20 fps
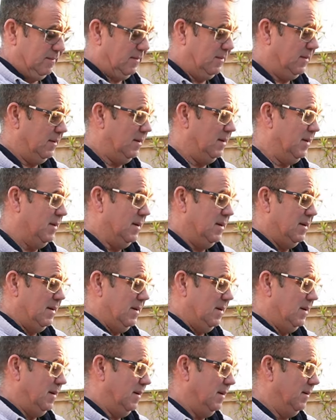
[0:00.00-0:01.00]

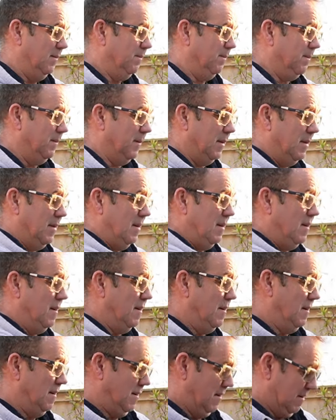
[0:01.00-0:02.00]

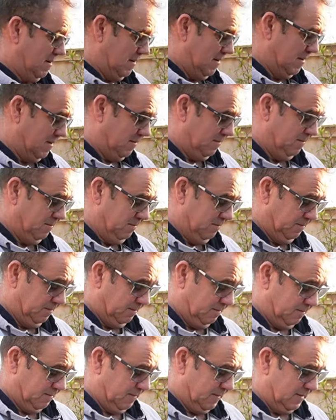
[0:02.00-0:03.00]

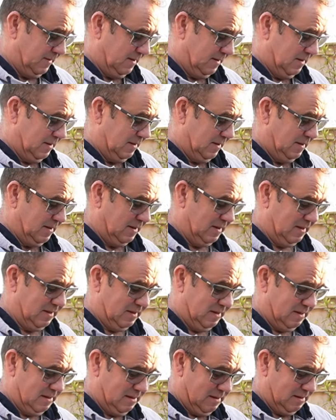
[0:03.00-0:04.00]

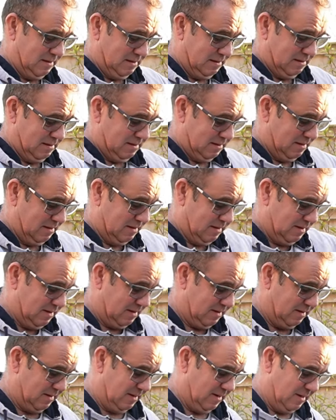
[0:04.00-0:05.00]

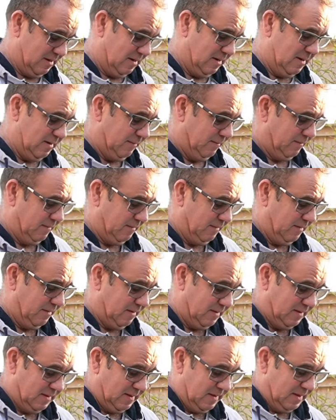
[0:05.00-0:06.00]

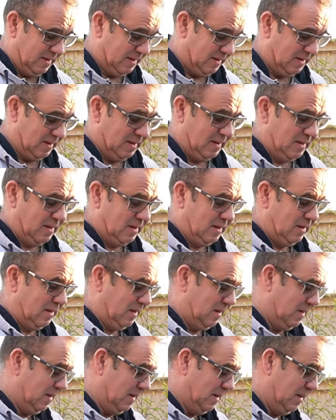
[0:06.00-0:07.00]

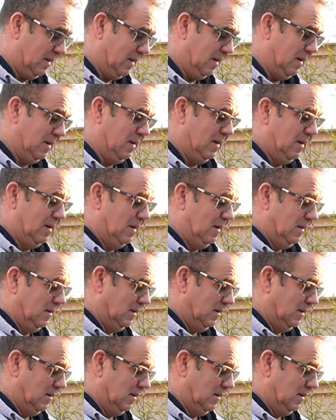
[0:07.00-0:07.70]
Nothing is said.